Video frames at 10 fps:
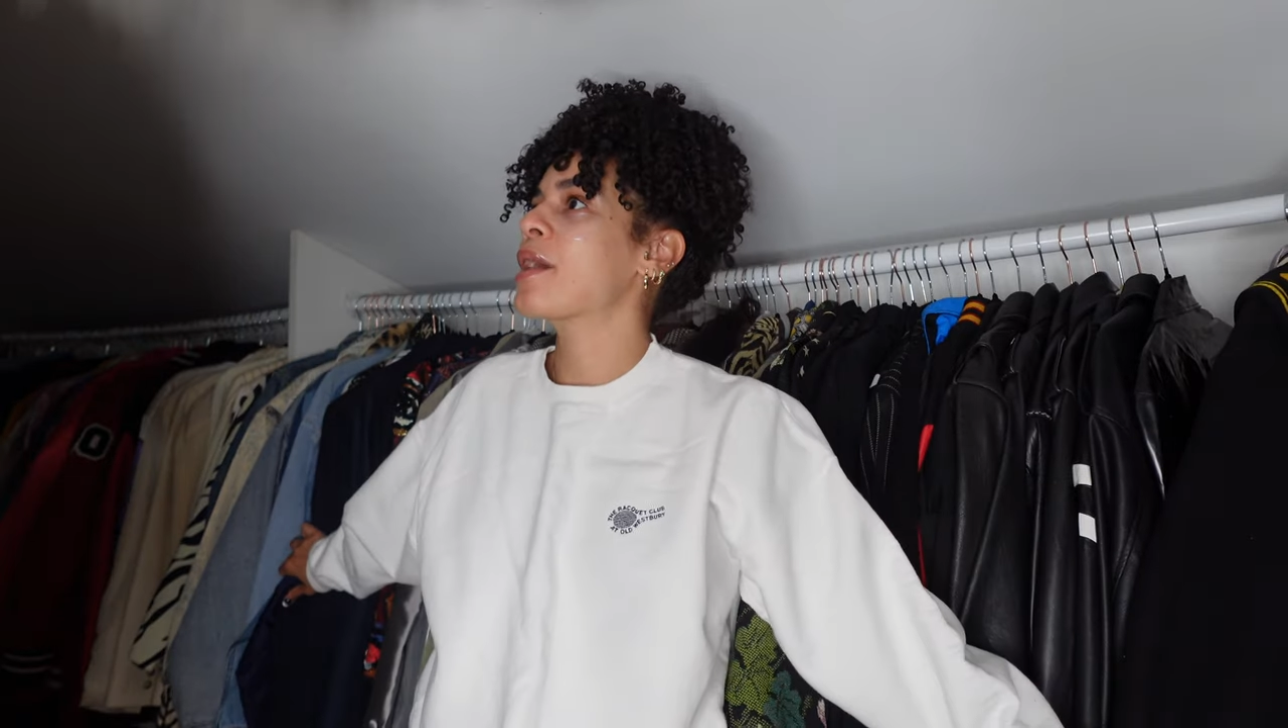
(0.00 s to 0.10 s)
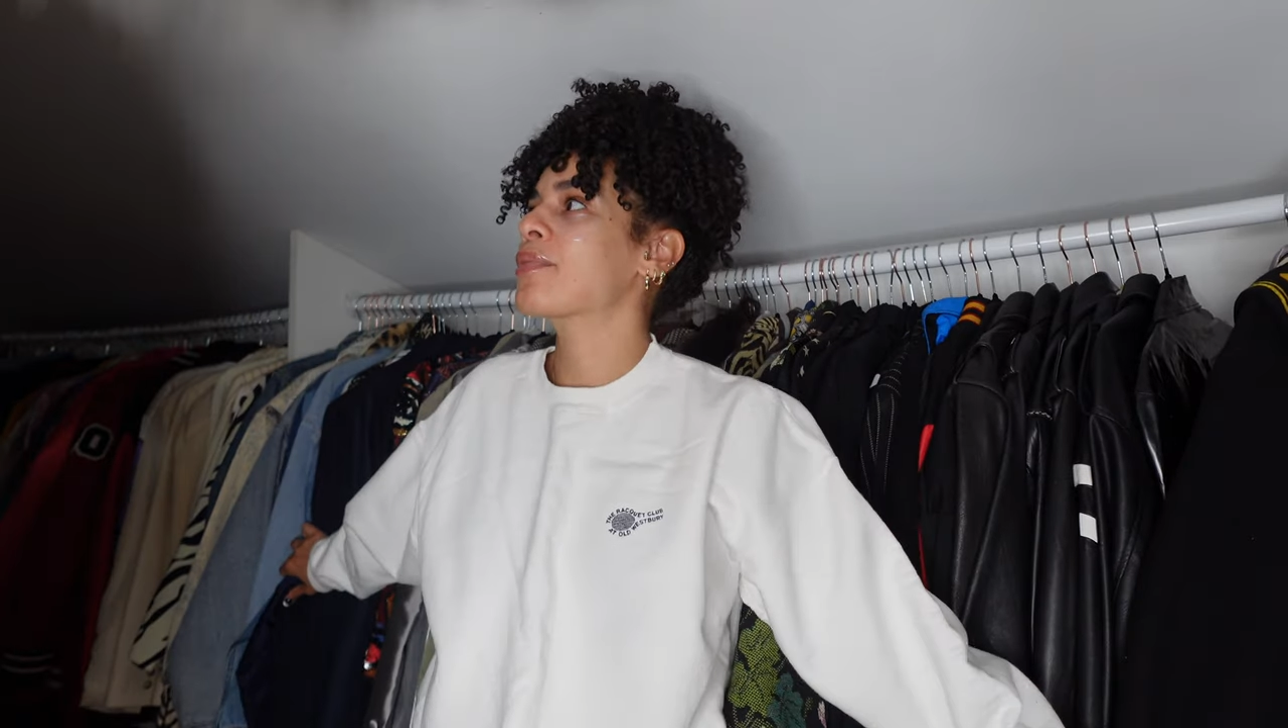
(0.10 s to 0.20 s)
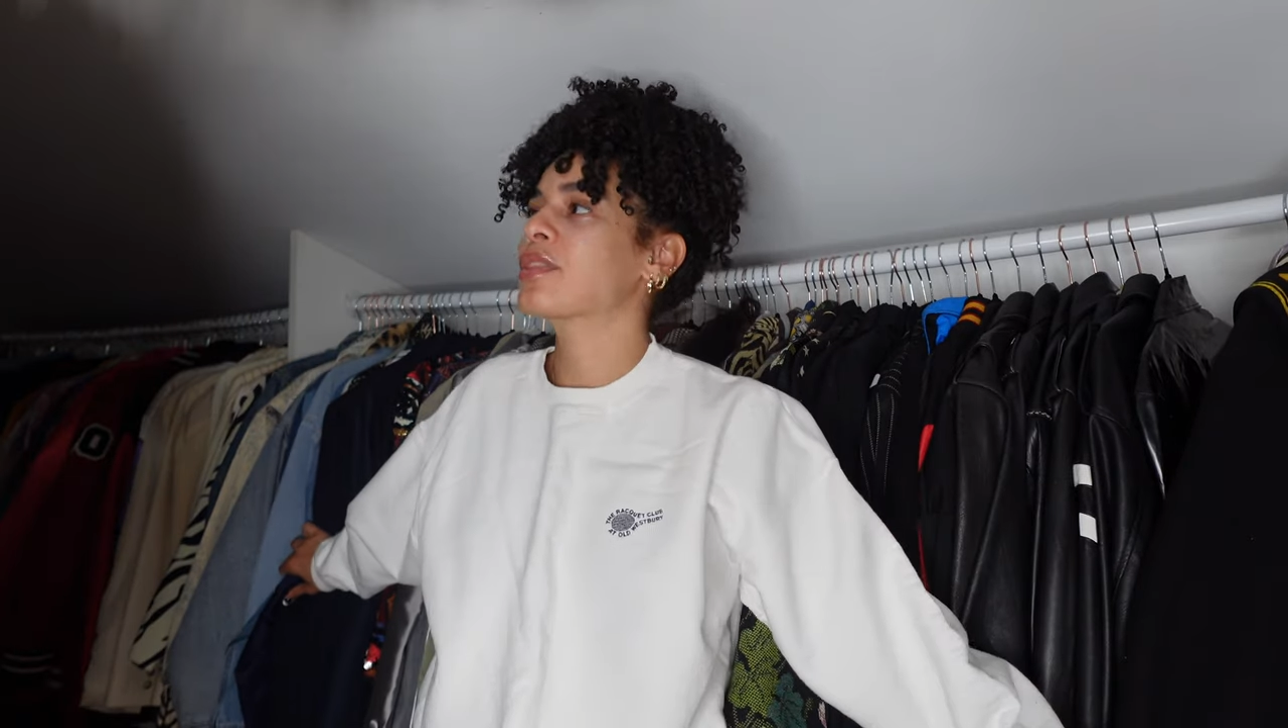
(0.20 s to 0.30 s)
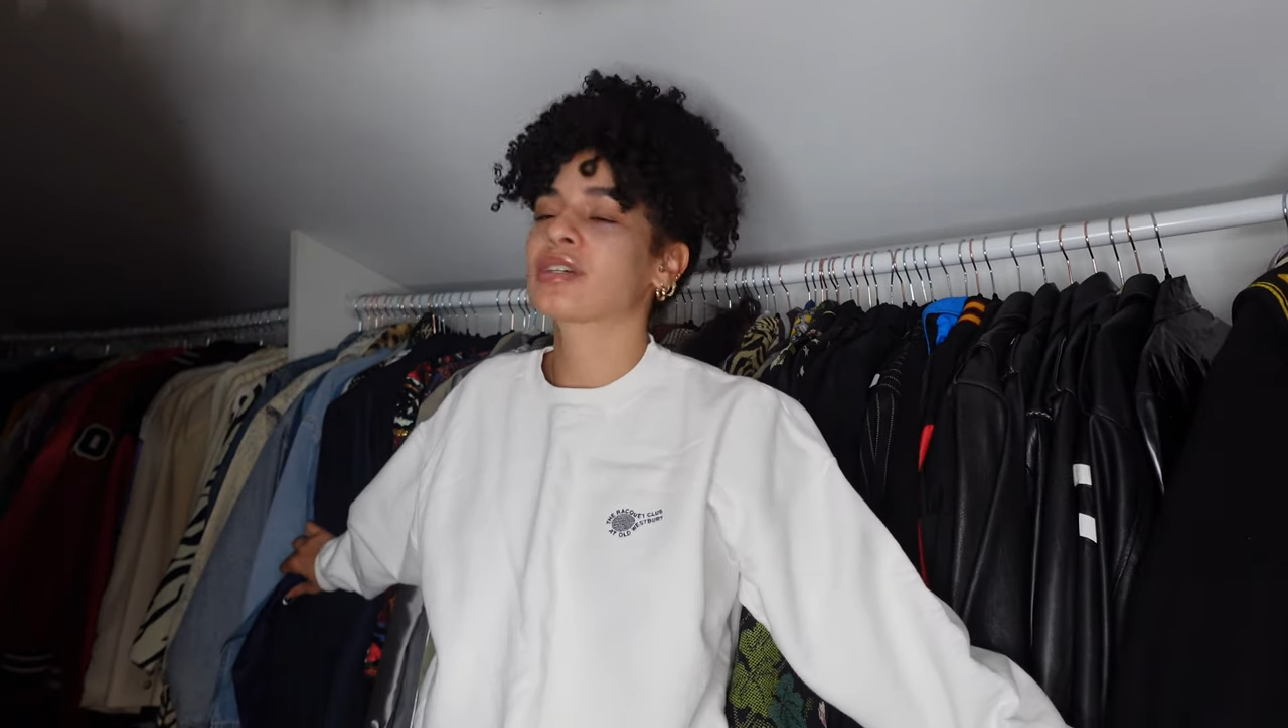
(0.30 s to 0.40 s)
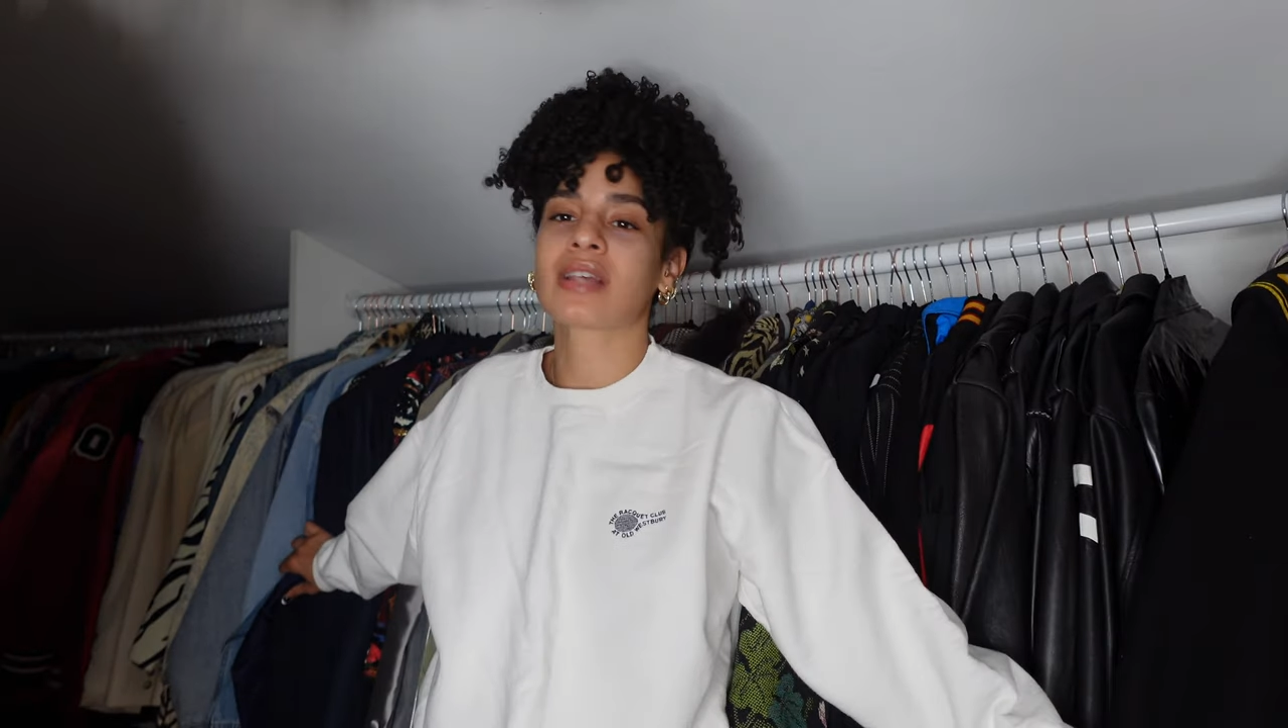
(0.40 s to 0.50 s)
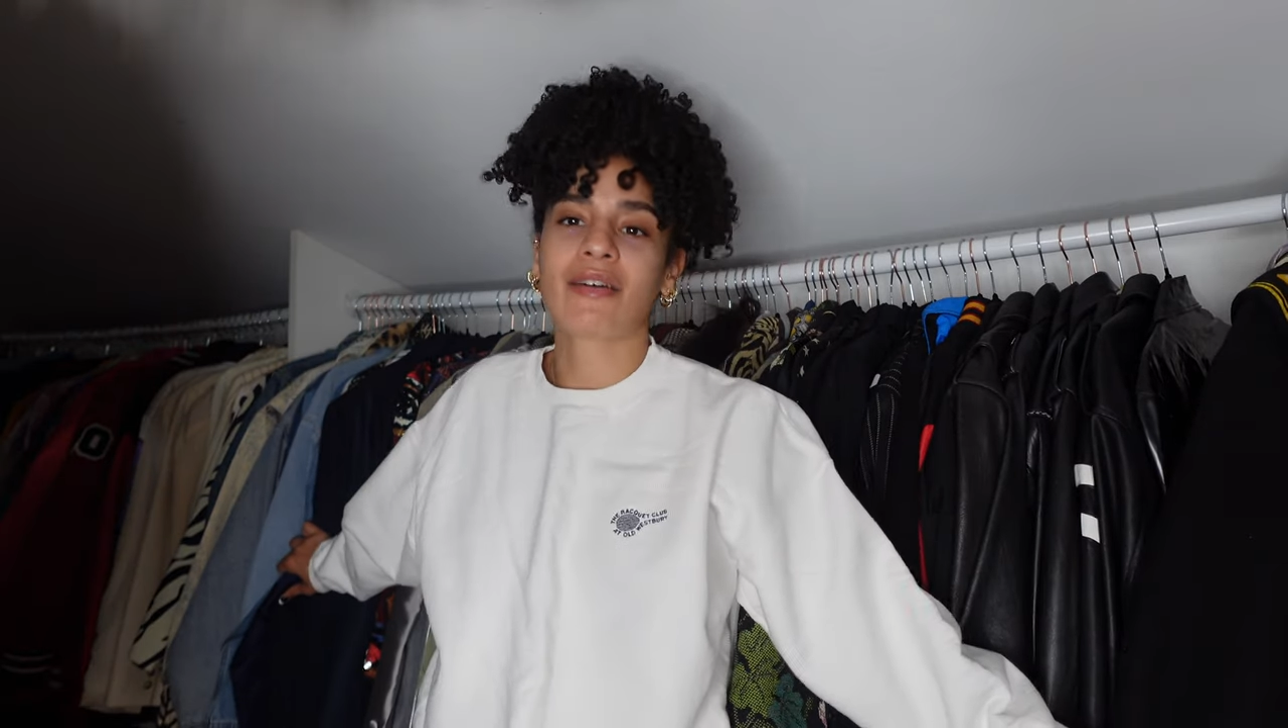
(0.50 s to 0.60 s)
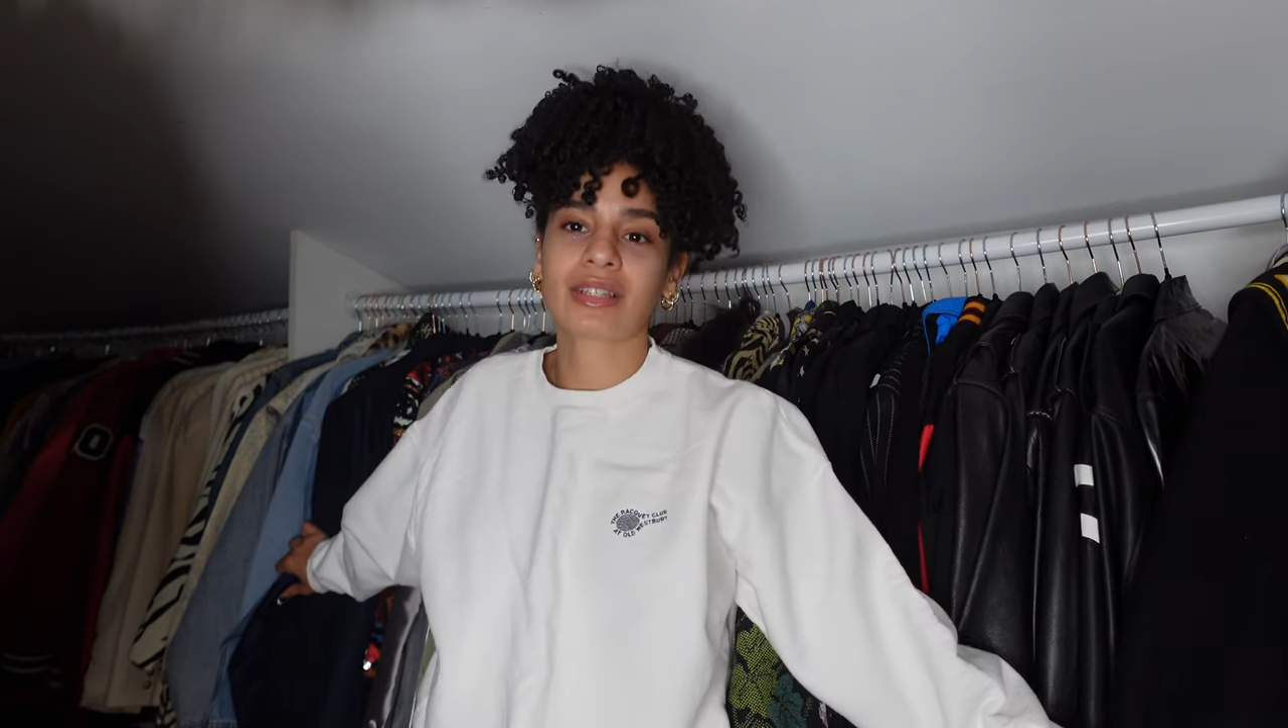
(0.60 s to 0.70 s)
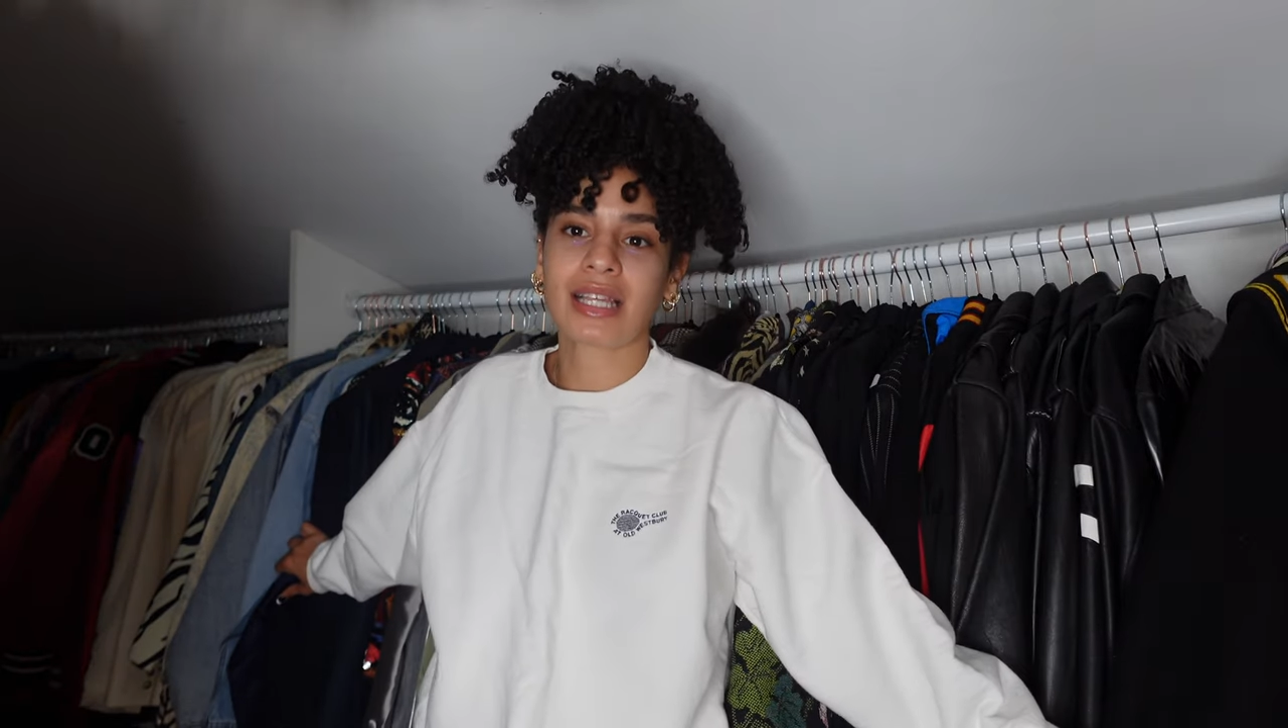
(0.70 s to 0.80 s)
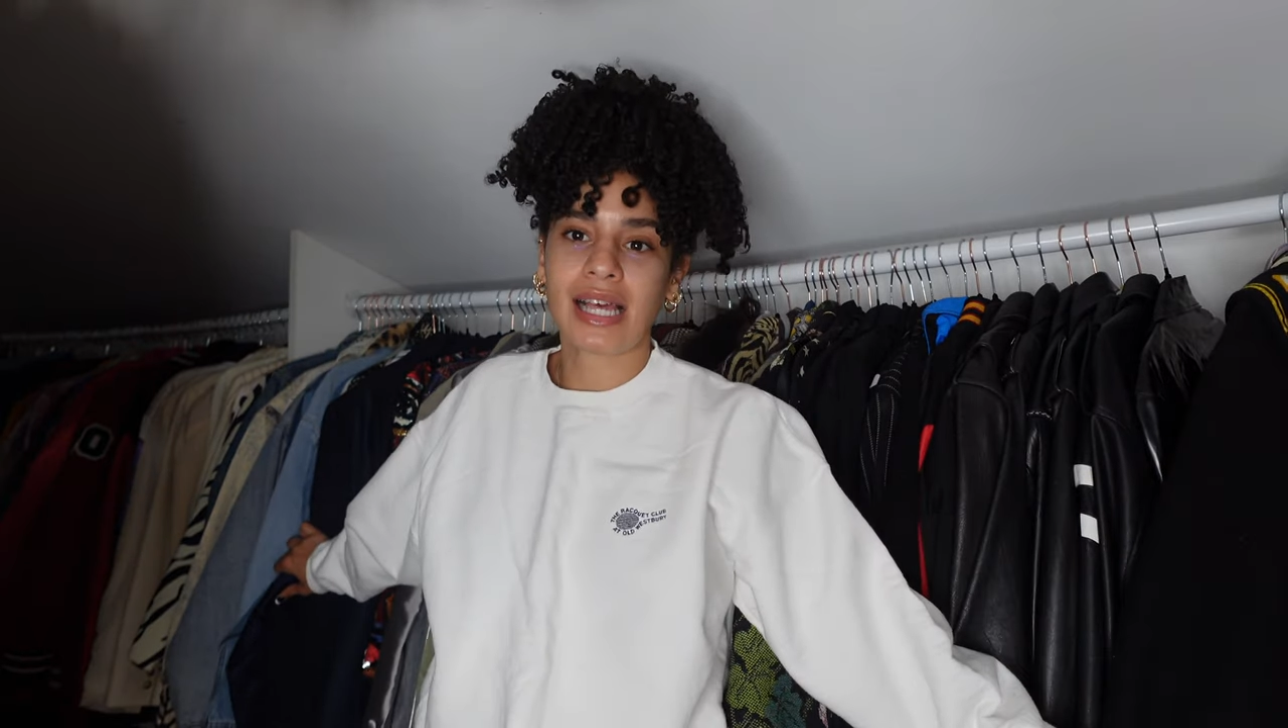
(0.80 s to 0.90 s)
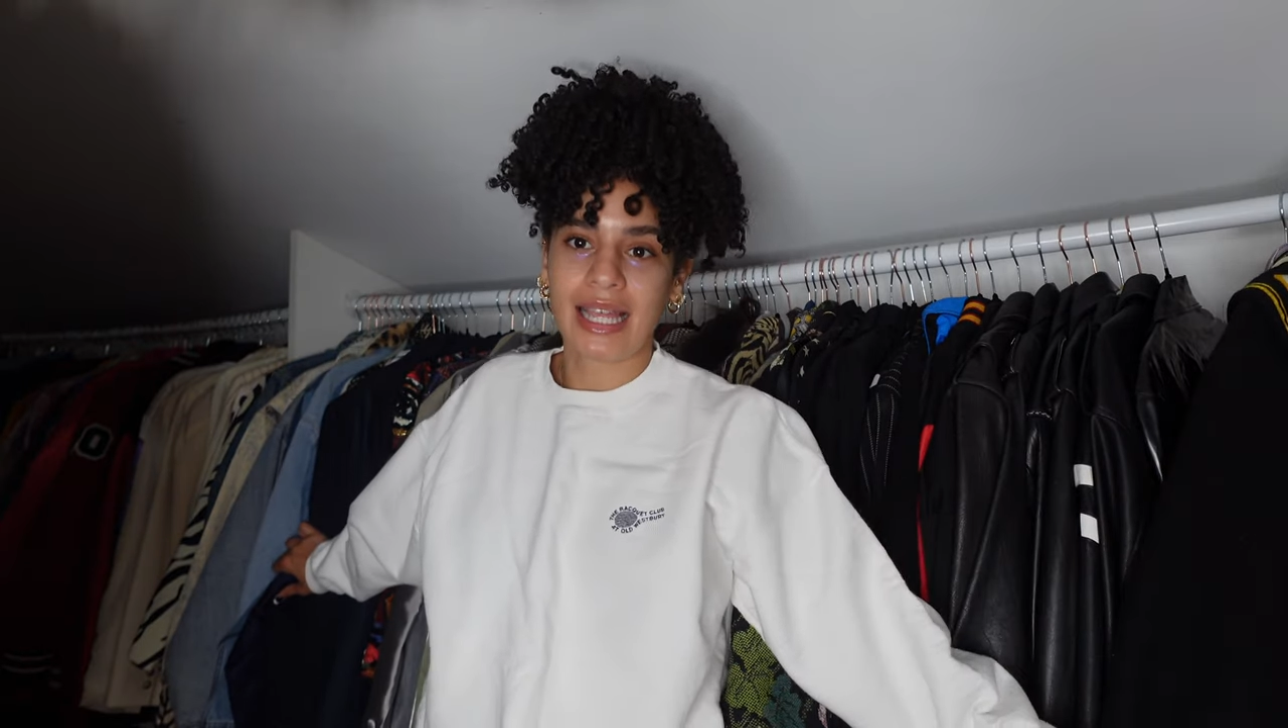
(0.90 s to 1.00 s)
there's
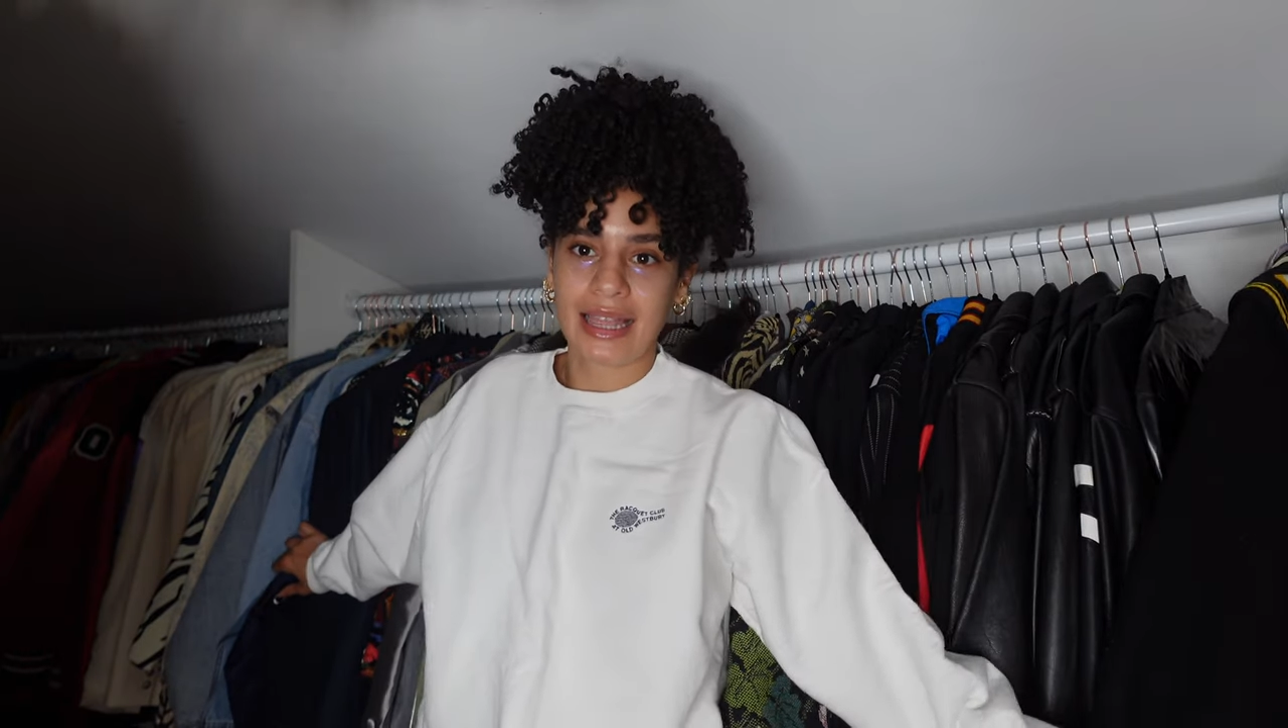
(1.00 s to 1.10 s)
obviously like